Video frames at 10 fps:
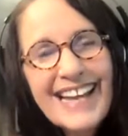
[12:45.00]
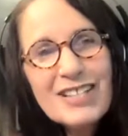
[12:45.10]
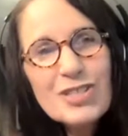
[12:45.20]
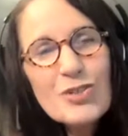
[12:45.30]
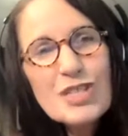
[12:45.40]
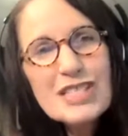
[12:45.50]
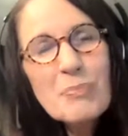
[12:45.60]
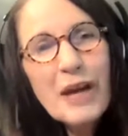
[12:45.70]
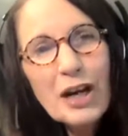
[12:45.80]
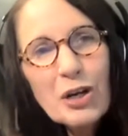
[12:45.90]
And so this
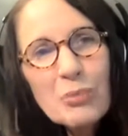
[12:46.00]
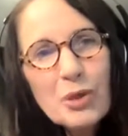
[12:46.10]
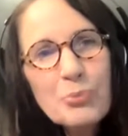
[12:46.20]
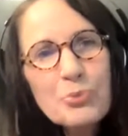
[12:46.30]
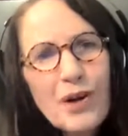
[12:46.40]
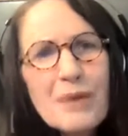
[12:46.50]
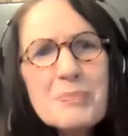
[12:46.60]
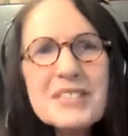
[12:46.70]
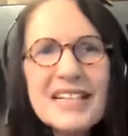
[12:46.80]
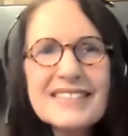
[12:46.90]
parable
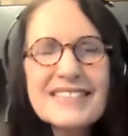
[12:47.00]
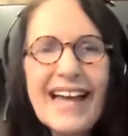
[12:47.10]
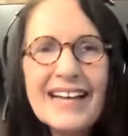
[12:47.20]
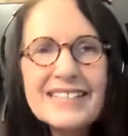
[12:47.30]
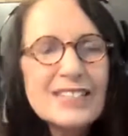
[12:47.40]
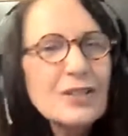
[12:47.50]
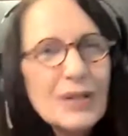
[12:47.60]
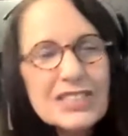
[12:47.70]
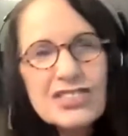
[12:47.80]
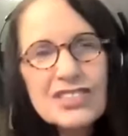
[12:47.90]
prompts us to ask the
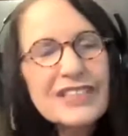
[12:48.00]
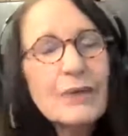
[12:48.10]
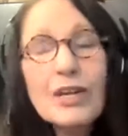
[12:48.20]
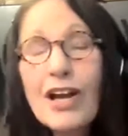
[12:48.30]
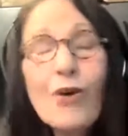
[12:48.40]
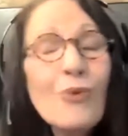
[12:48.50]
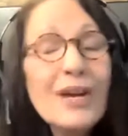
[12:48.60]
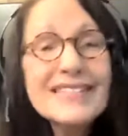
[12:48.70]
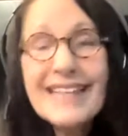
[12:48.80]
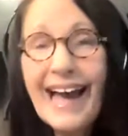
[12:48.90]
question that we
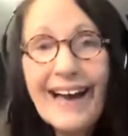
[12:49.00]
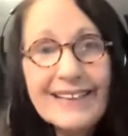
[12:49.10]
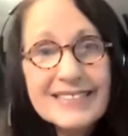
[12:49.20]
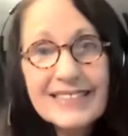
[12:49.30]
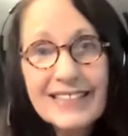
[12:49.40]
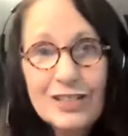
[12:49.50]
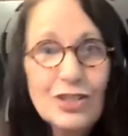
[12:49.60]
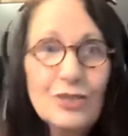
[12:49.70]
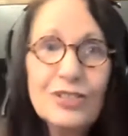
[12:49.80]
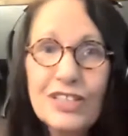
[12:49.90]
always ask in
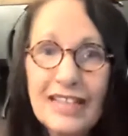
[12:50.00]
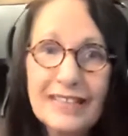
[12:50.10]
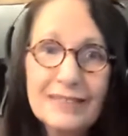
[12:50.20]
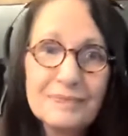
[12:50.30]
unity.